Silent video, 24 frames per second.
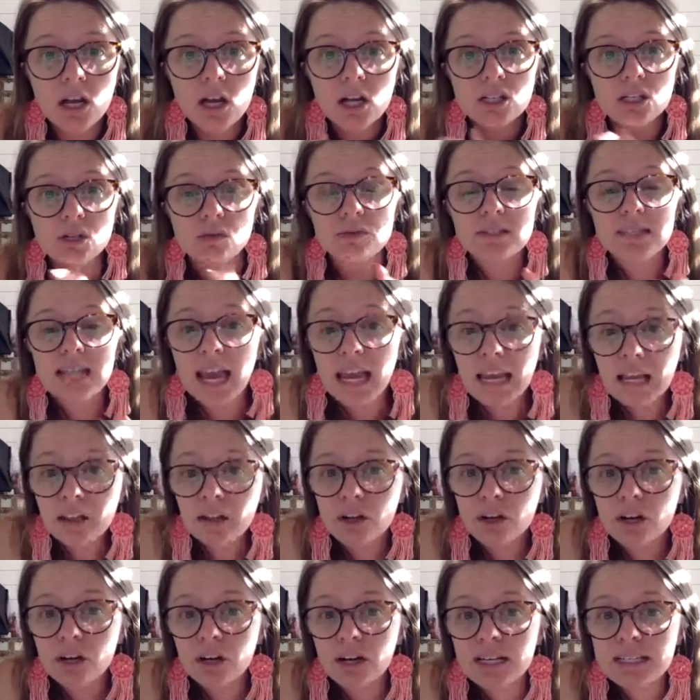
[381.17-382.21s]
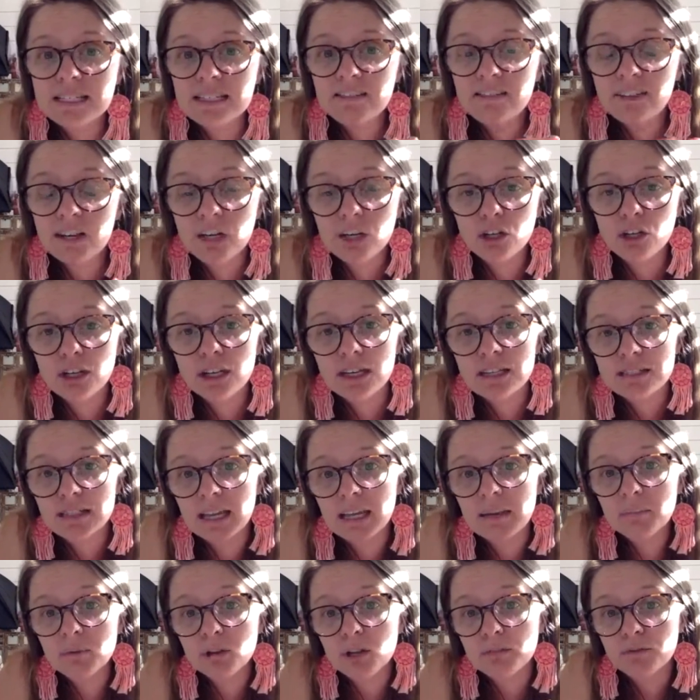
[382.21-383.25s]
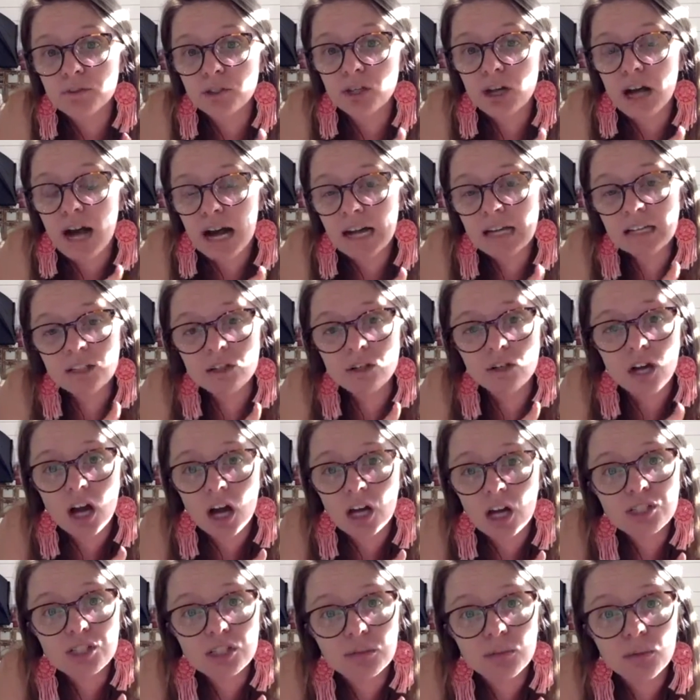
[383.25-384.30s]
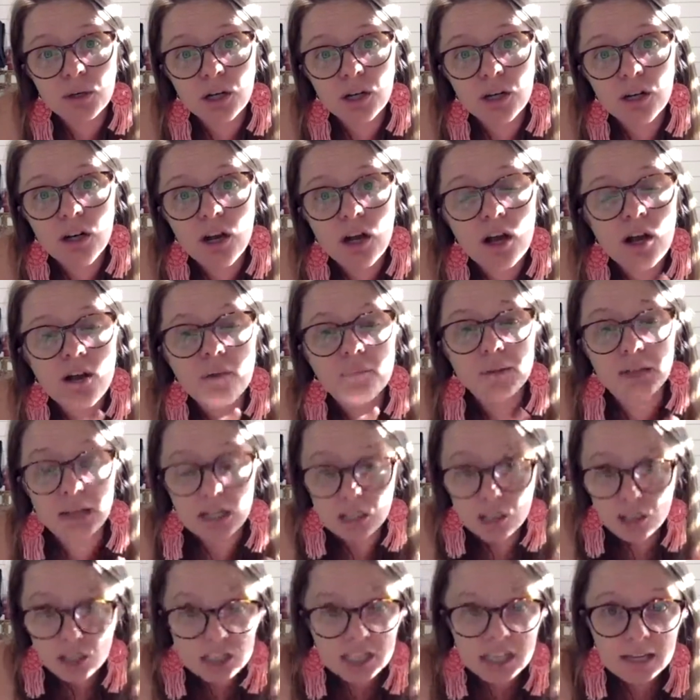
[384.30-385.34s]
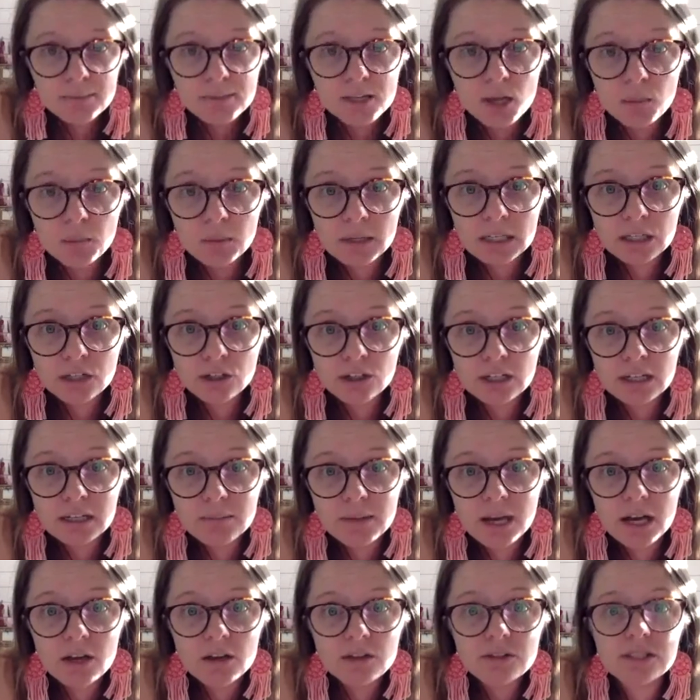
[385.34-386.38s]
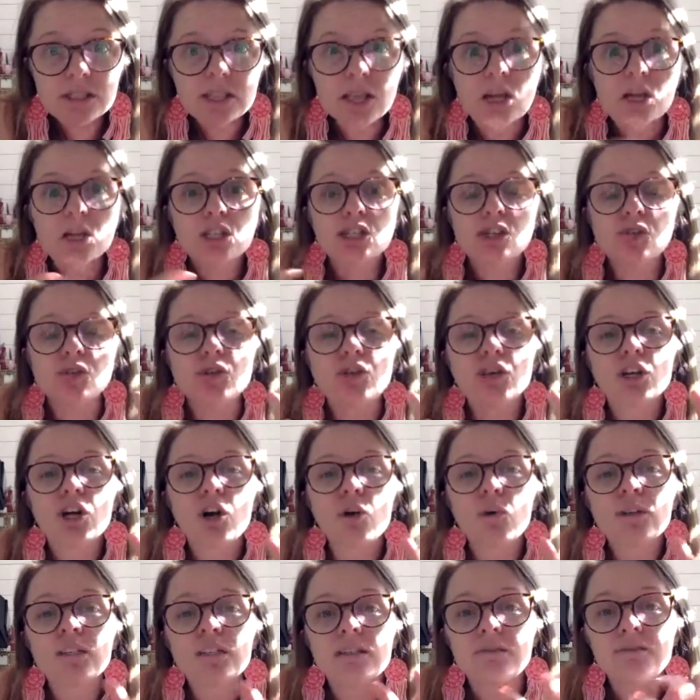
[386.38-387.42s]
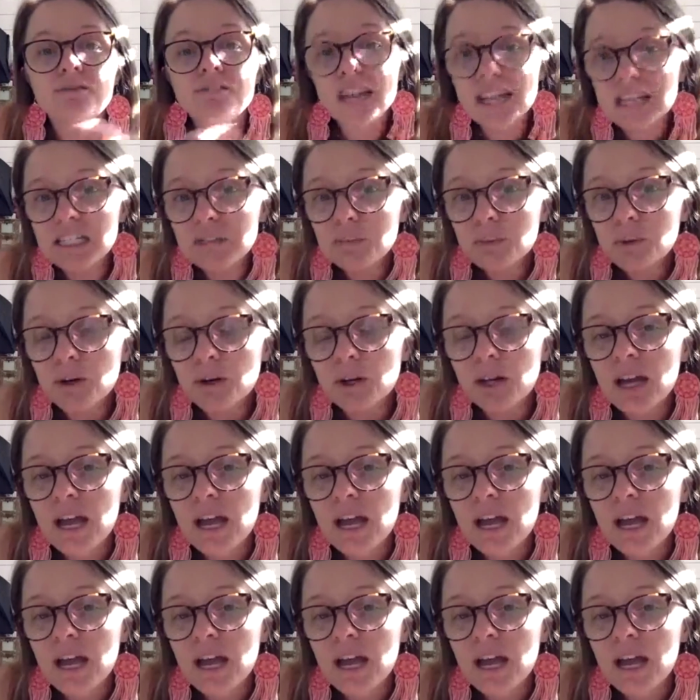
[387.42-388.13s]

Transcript: So Taylor is a very good example of your ideal customer, because she keeps opening your emails. So you can go into Facebook